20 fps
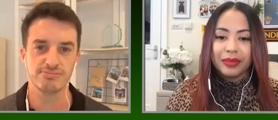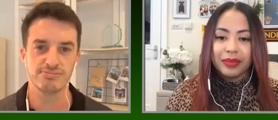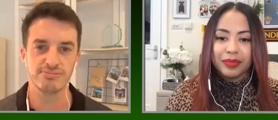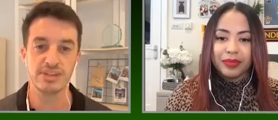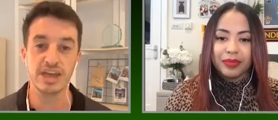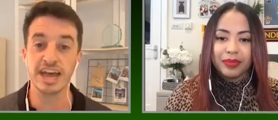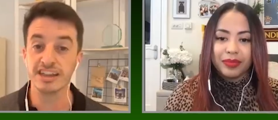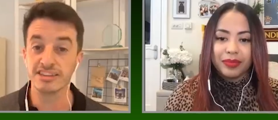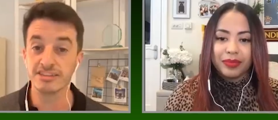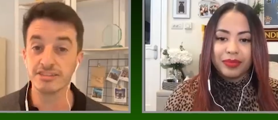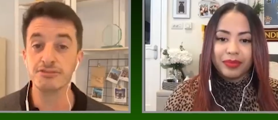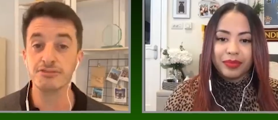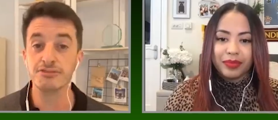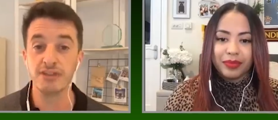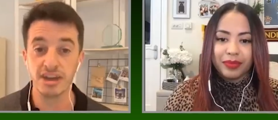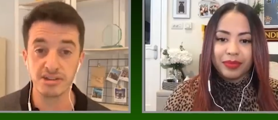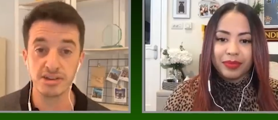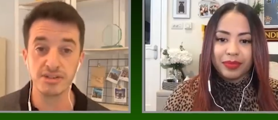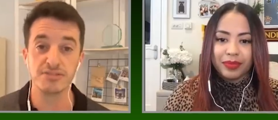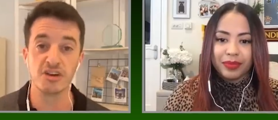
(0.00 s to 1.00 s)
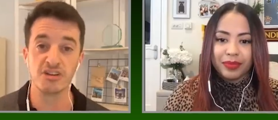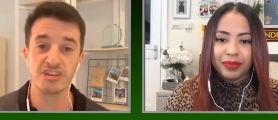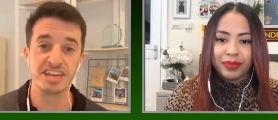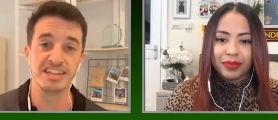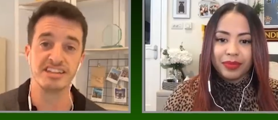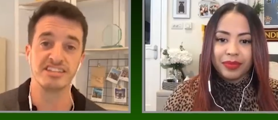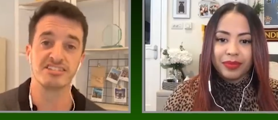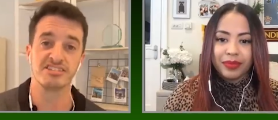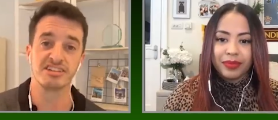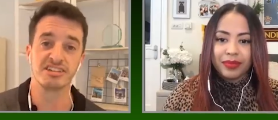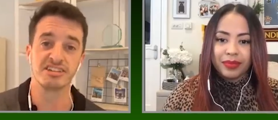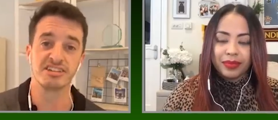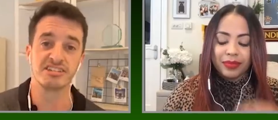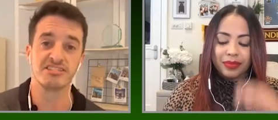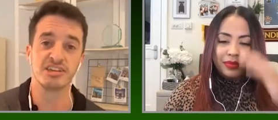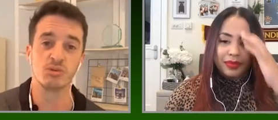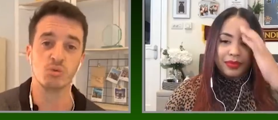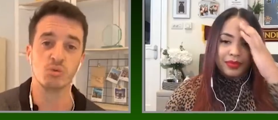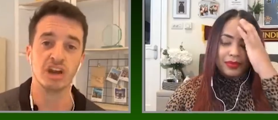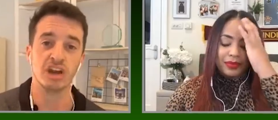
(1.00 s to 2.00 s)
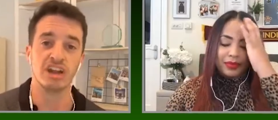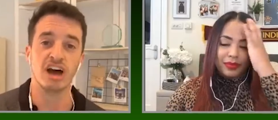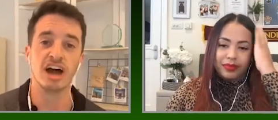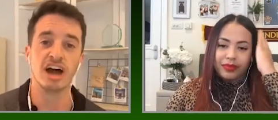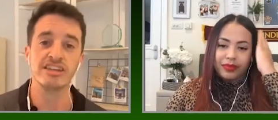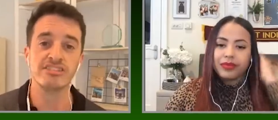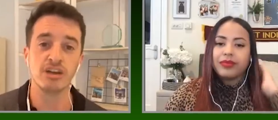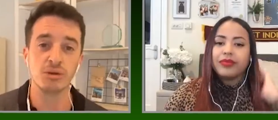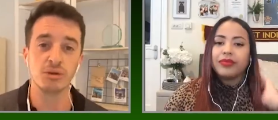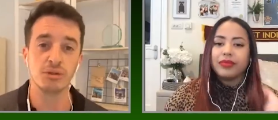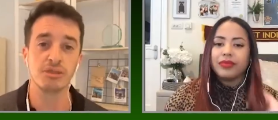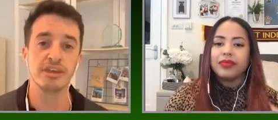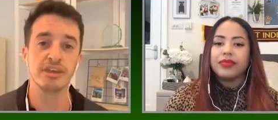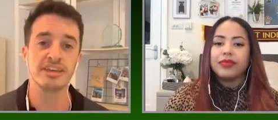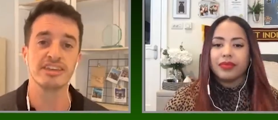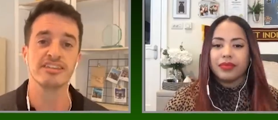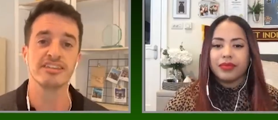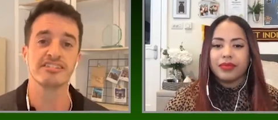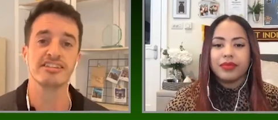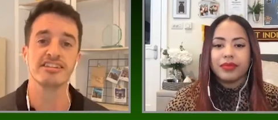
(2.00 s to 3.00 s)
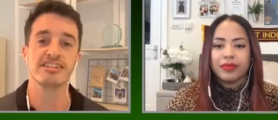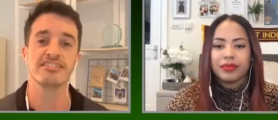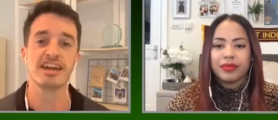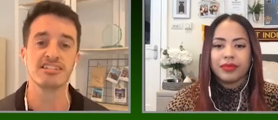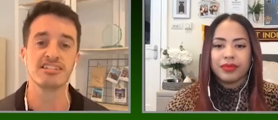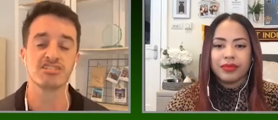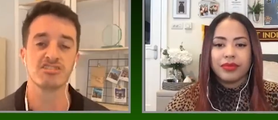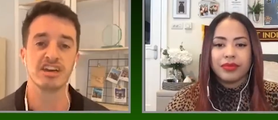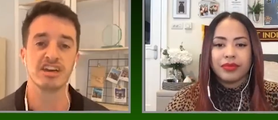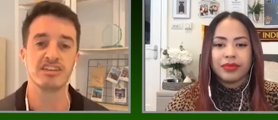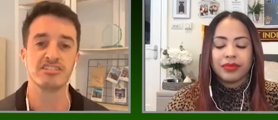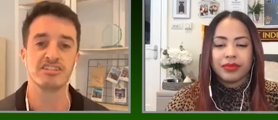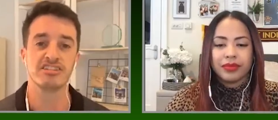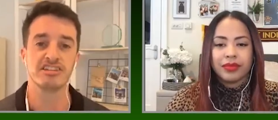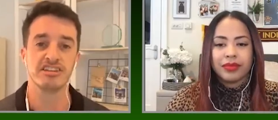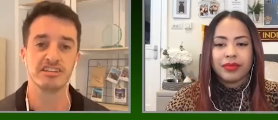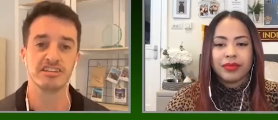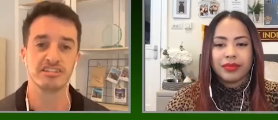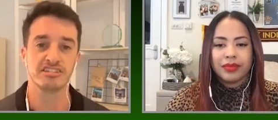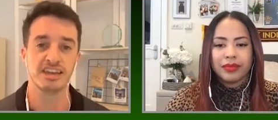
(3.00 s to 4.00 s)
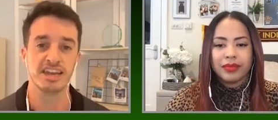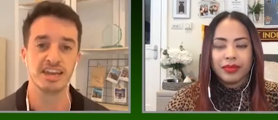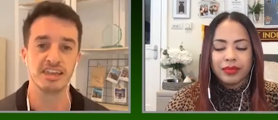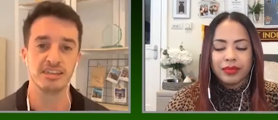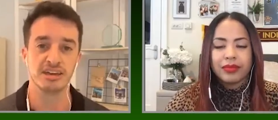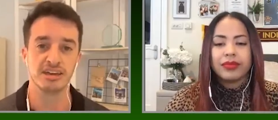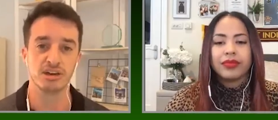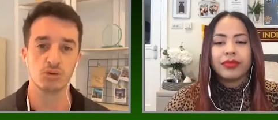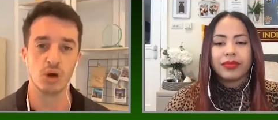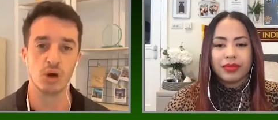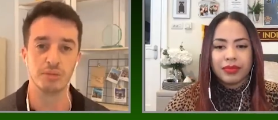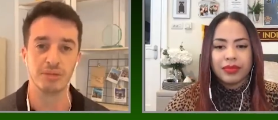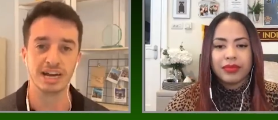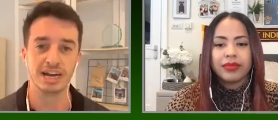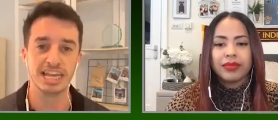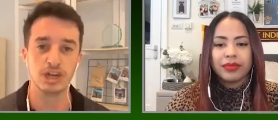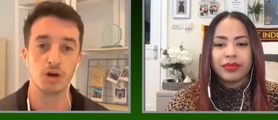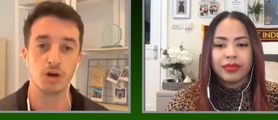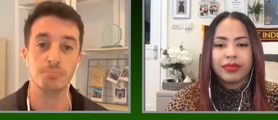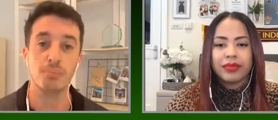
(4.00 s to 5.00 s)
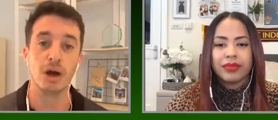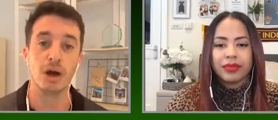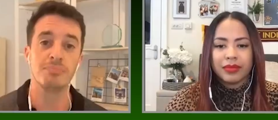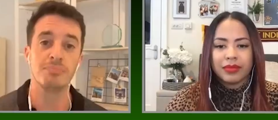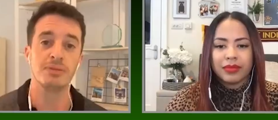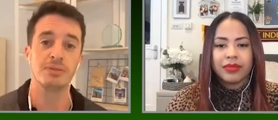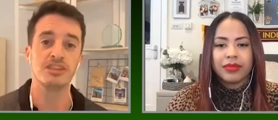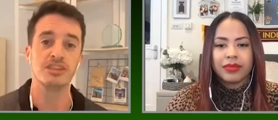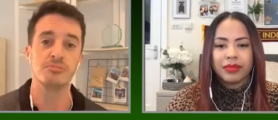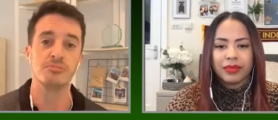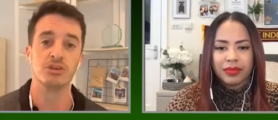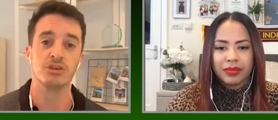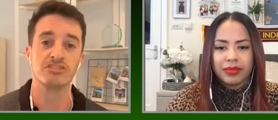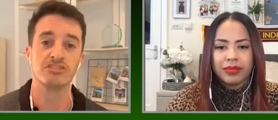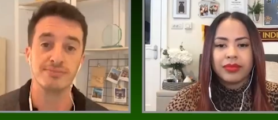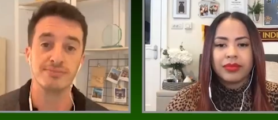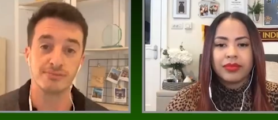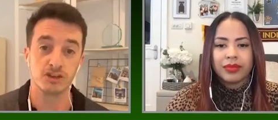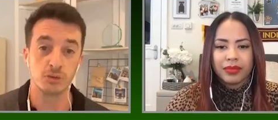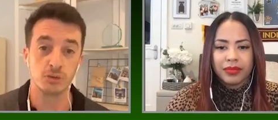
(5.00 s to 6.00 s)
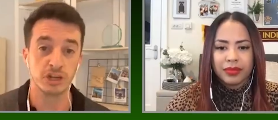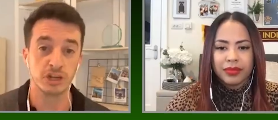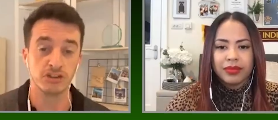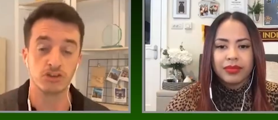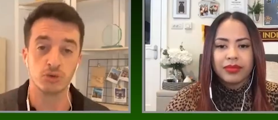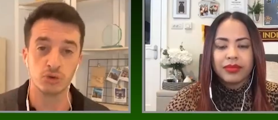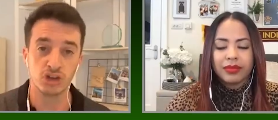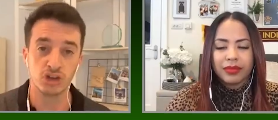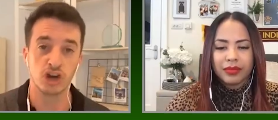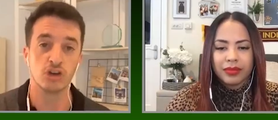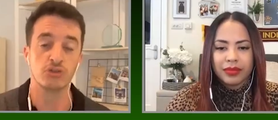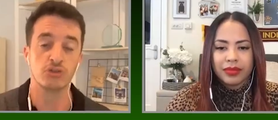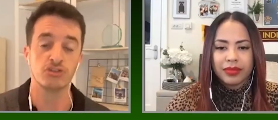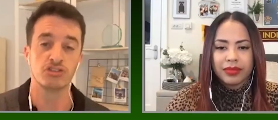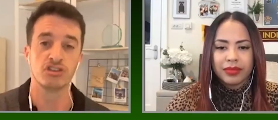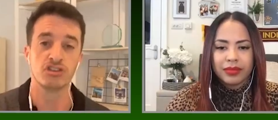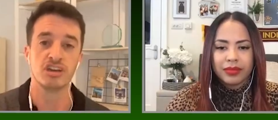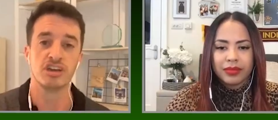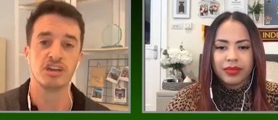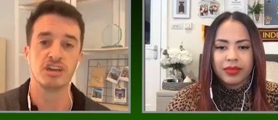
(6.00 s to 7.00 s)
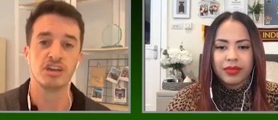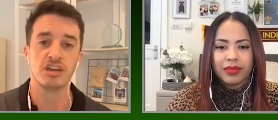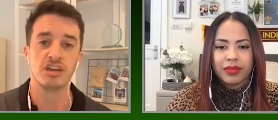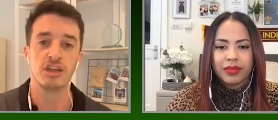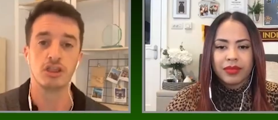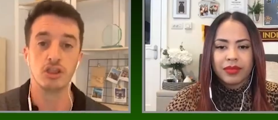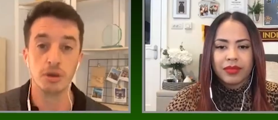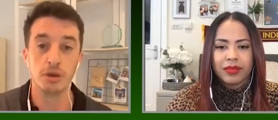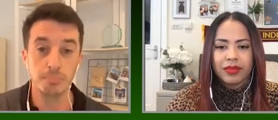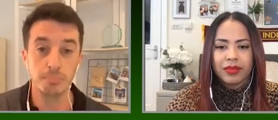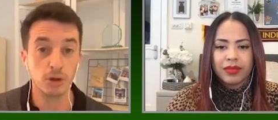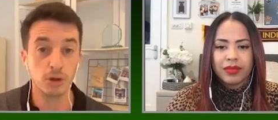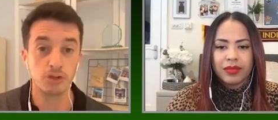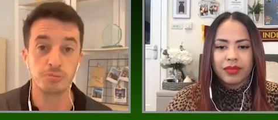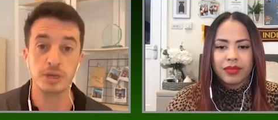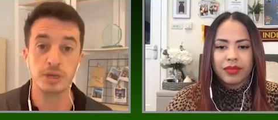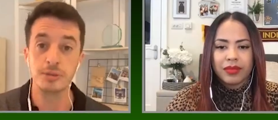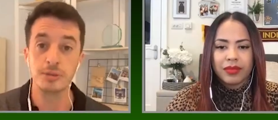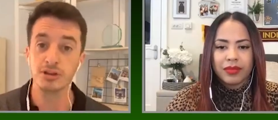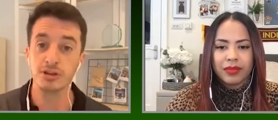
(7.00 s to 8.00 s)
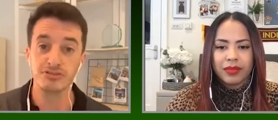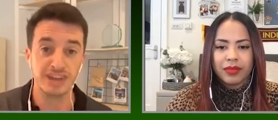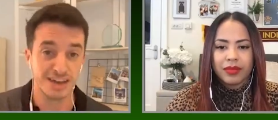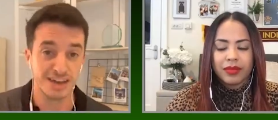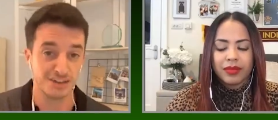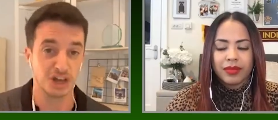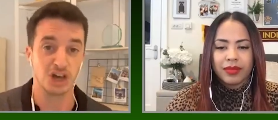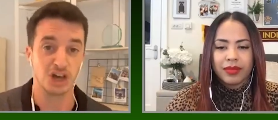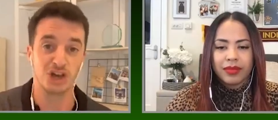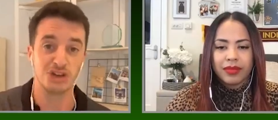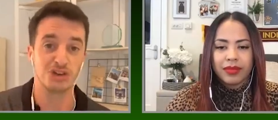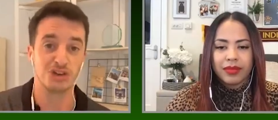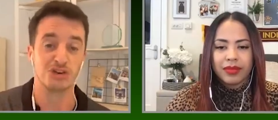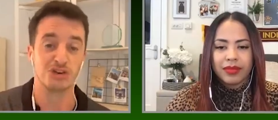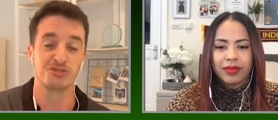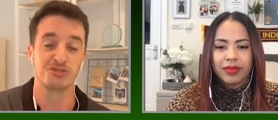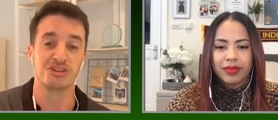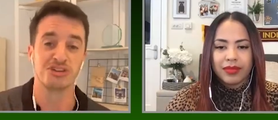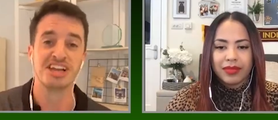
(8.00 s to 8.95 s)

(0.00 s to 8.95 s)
Speaker 1: Yeah, it's a very, very interesting one. I don't think it's an exaggeration to say that Juan Manuel Lillo might be the most influential coach that most people have never heard of.